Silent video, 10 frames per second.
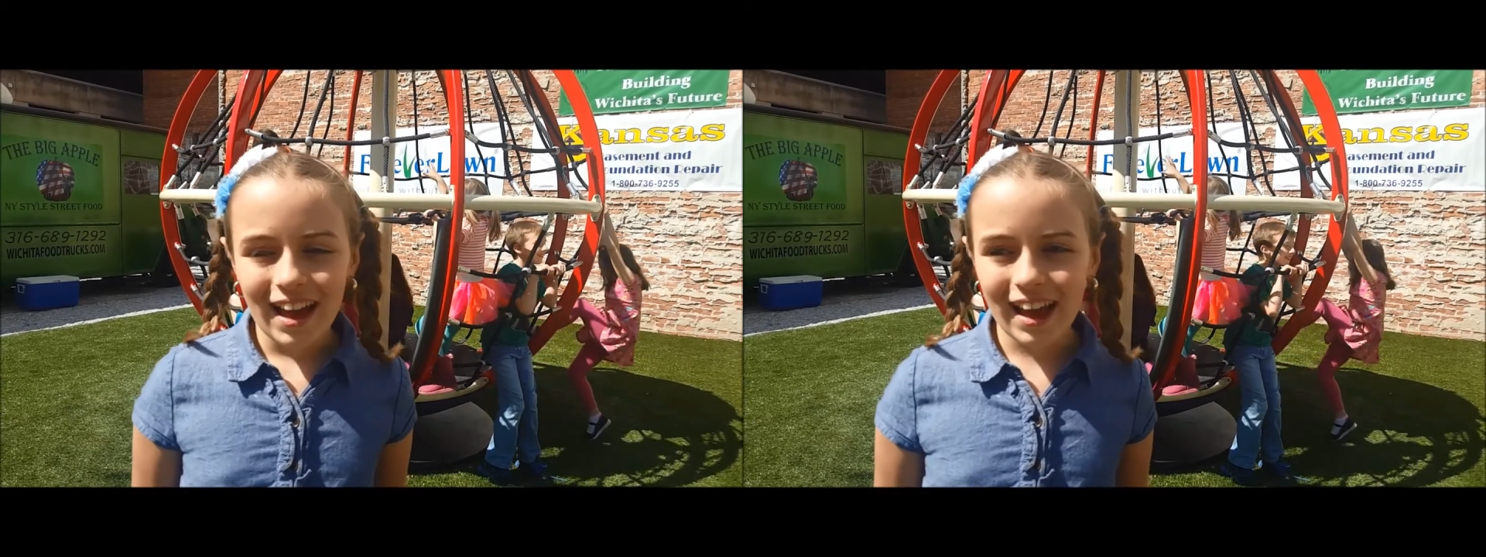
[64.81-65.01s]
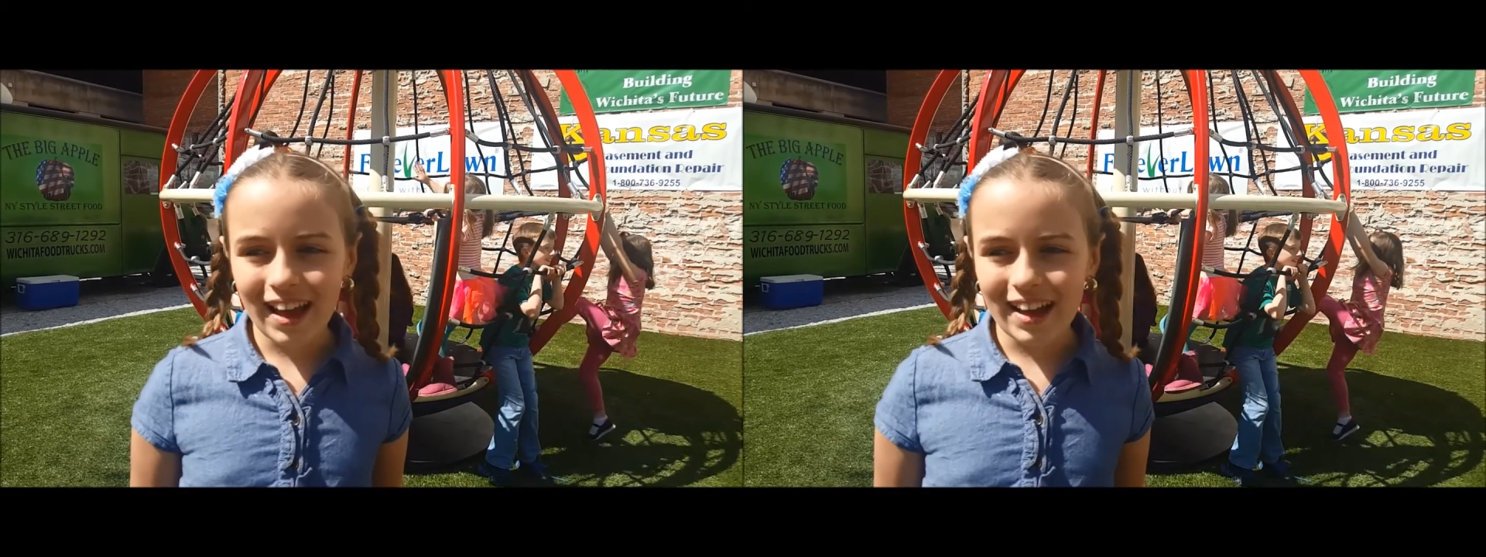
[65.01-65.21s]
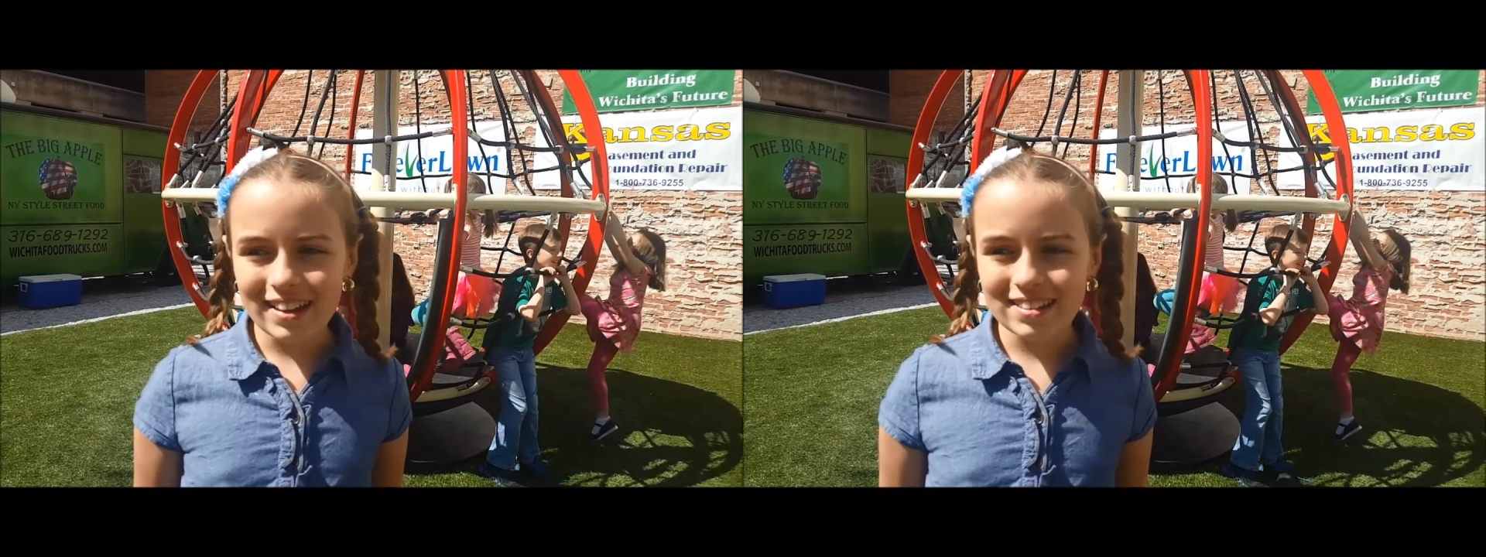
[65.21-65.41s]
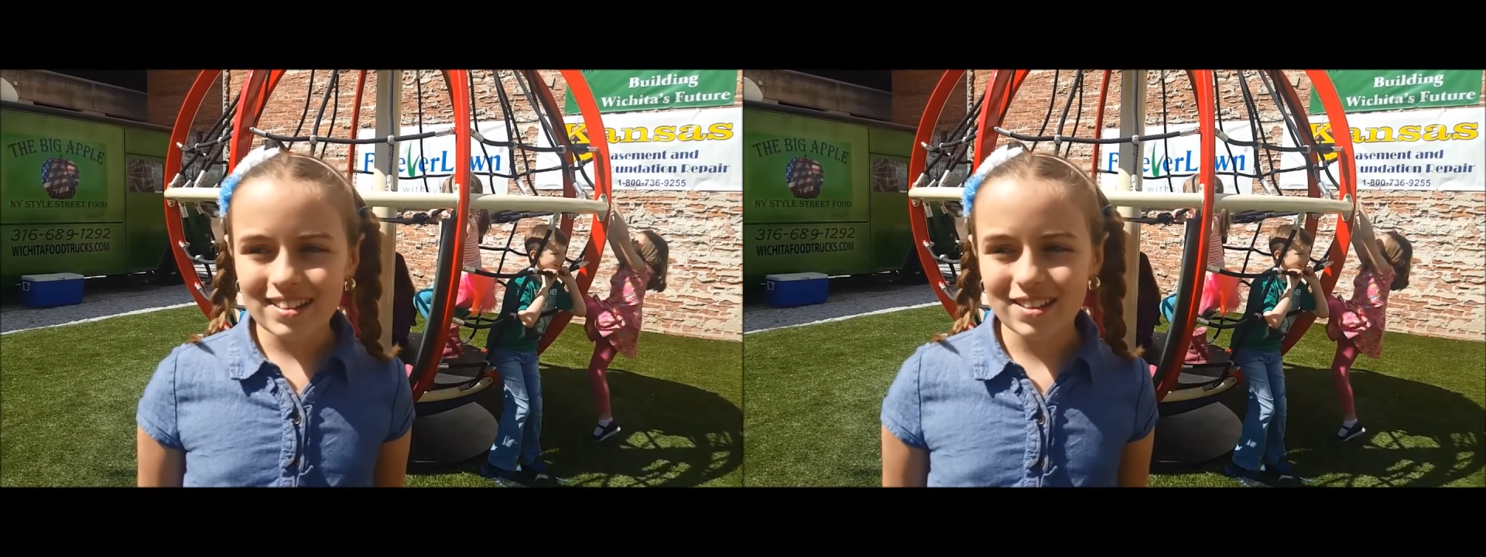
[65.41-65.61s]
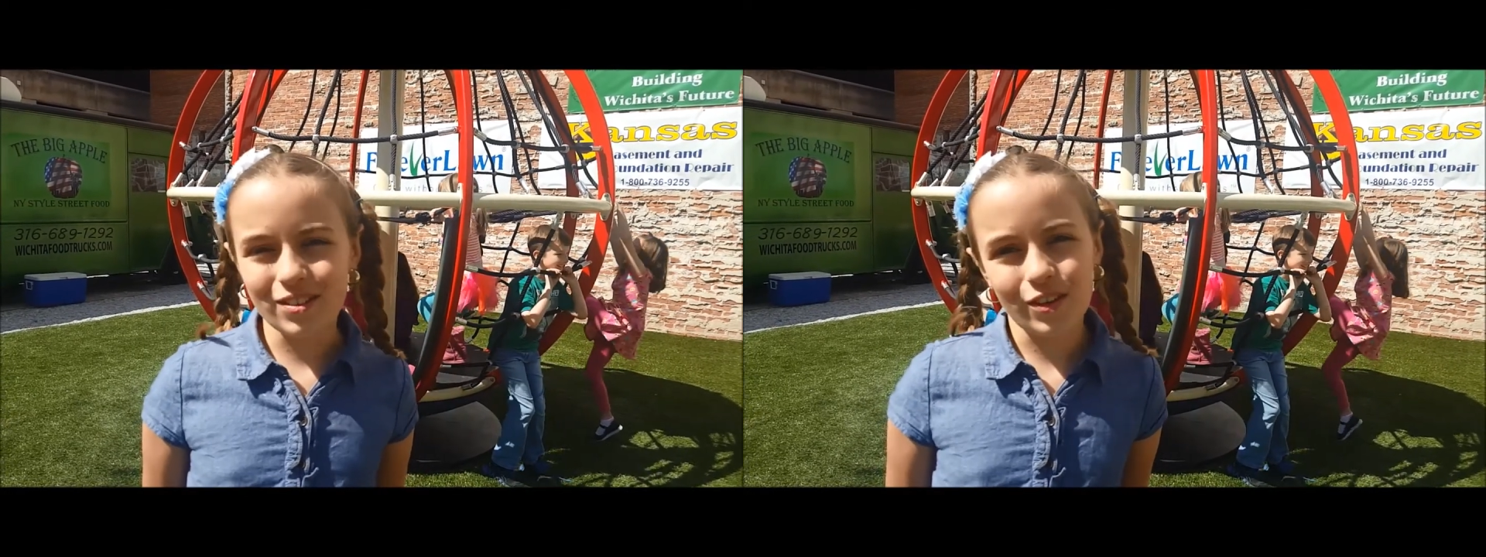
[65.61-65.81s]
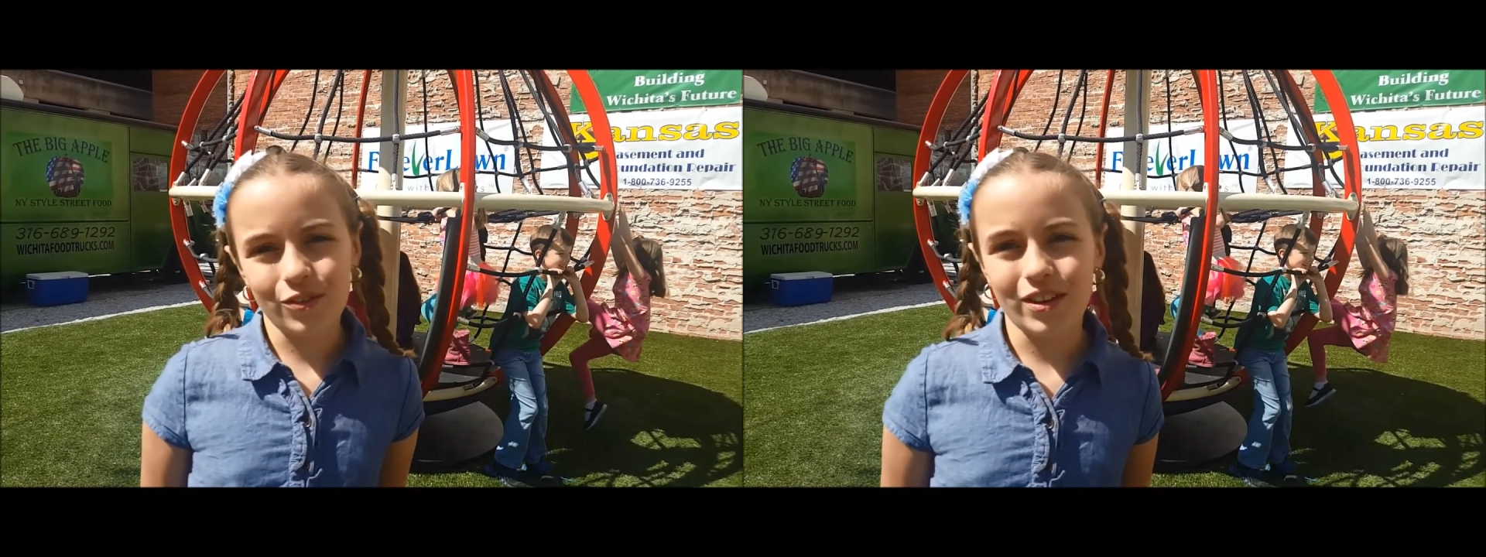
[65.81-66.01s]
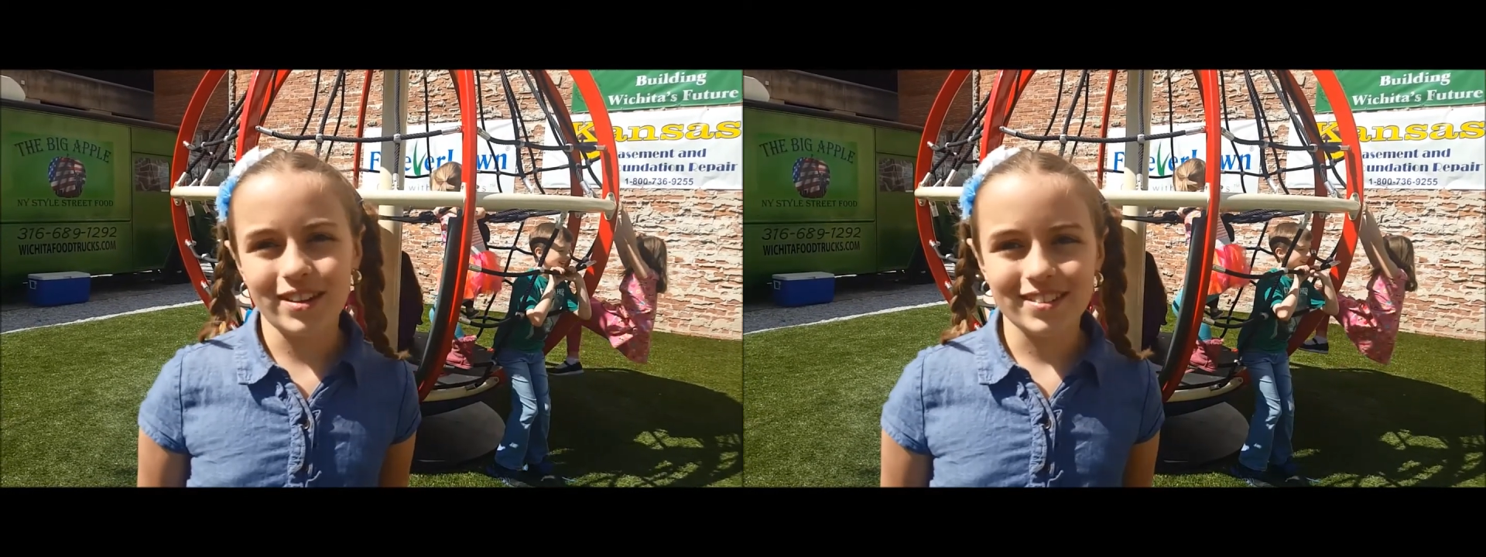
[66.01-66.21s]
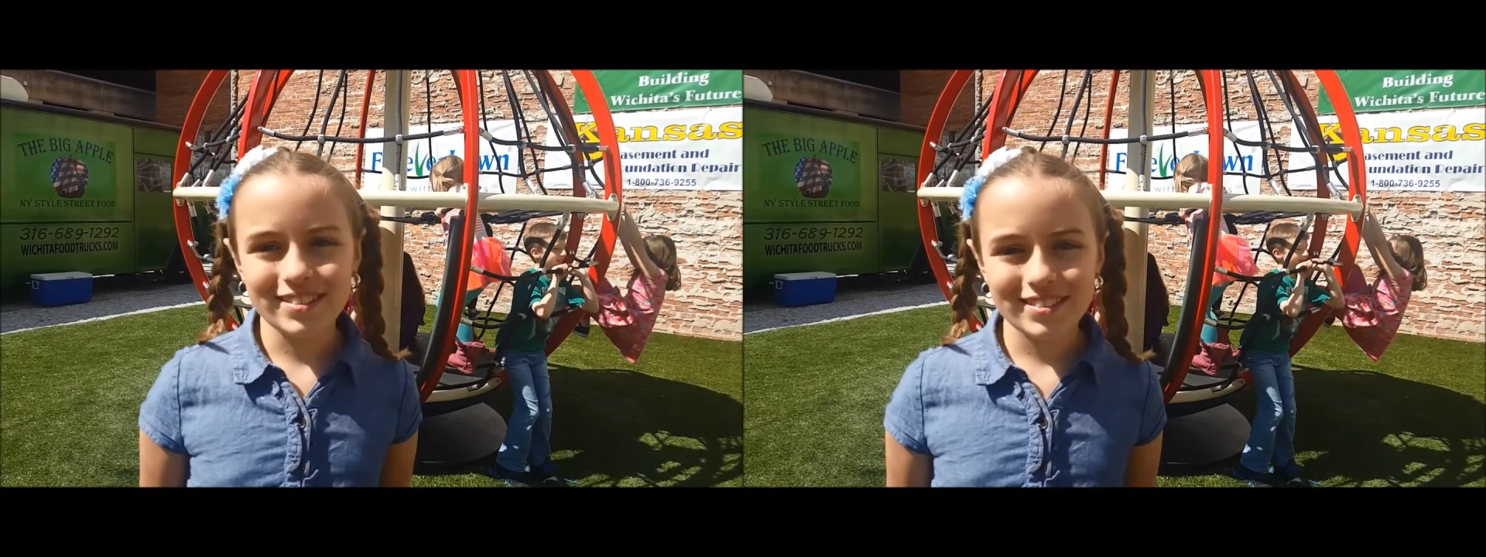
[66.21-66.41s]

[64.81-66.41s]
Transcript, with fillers: and it's really fun.